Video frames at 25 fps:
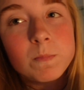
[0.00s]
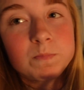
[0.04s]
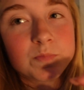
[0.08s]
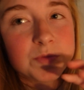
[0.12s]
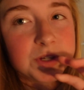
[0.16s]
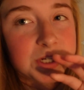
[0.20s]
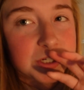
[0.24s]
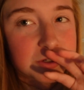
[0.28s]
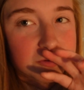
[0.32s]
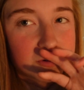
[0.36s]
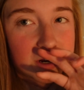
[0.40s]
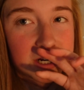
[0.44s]

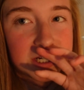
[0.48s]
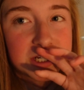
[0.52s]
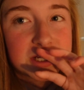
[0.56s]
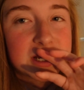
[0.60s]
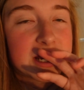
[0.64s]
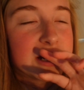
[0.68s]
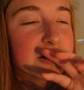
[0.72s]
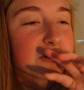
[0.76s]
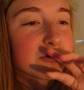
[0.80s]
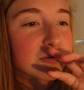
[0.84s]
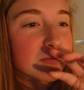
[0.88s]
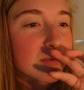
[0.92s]
These rice
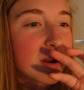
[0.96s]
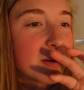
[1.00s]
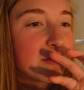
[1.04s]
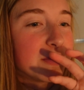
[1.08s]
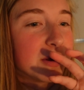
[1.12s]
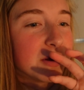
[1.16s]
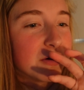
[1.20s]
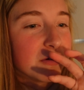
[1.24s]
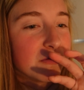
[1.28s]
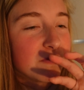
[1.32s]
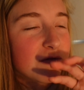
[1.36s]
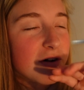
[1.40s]
cakes remind
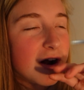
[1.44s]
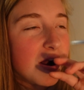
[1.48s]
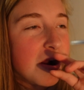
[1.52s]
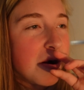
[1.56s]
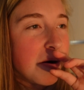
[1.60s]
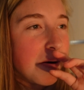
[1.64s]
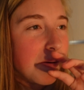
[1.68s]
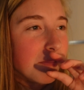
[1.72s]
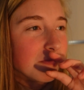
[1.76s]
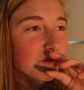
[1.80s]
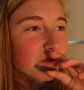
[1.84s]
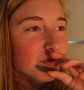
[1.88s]
me of
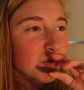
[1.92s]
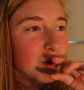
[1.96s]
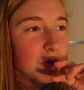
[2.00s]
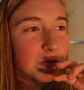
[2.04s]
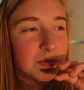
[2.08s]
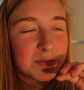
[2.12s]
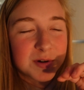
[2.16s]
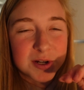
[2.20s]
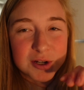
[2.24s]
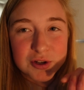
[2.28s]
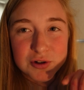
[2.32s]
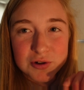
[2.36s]

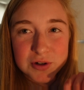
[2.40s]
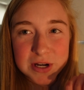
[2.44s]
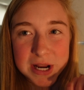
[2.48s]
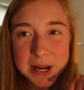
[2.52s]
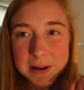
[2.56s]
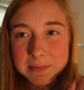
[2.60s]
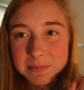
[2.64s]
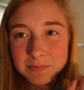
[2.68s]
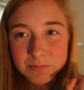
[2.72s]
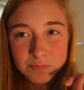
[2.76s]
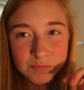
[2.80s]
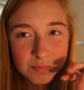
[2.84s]
competition
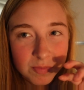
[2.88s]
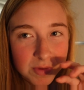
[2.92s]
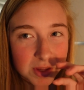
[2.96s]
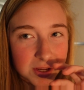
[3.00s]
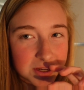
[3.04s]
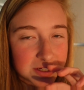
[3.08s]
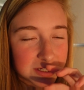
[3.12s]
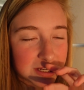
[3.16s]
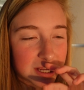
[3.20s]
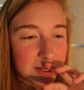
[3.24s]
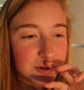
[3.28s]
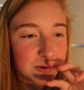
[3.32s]
day
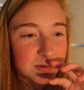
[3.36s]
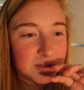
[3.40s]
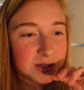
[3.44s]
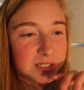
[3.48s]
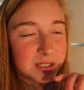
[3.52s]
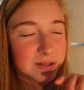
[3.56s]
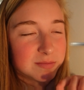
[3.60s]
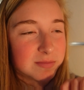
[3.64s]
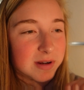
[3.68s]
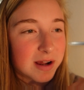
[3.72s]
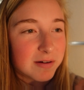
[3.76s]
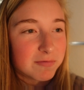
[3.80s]
because I
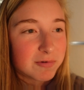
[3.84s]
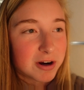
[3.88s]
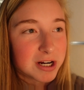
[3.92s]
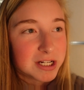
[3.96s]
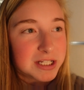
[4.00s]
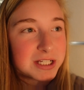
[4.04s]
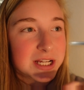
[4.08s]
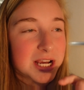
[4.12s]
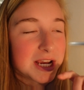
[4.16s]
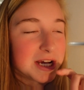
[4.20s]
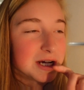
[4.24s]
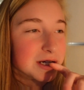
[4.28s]
always seem to have
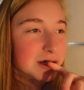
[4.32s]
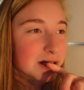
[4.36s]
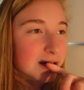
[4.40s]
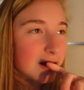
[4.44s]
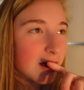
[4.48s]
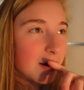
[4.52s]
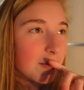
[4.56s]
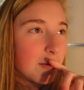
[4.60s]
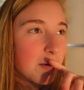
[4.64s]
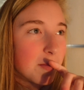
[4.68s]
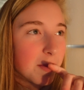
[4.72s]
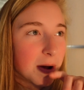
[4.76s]
rice cakes,
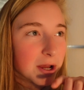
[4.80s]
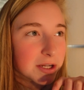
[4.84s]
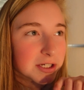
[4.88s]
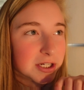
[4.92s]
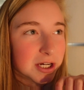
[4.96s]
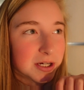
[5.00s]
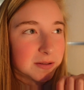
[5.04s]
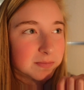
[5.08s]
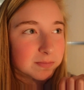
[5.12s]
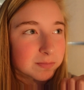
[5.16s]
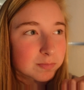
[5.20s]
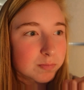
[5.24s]
almond
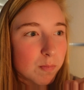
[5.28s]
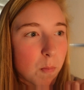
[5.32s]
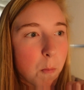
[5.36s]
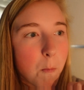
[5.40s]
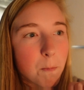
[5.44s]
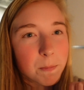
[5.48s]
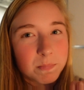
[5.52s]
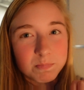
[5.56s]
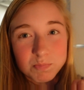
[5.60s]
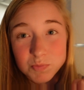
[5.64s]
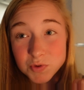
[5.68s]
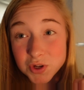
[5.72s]
butter
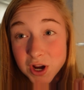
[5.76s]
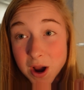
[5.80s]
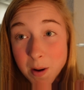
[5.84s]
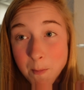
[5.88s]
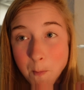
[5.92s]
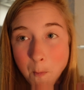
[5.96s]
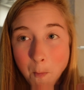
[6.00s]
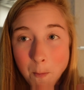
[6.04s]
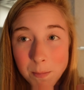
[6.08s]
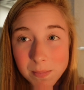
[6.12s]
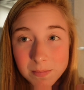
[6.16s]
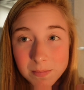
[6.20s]
and jam.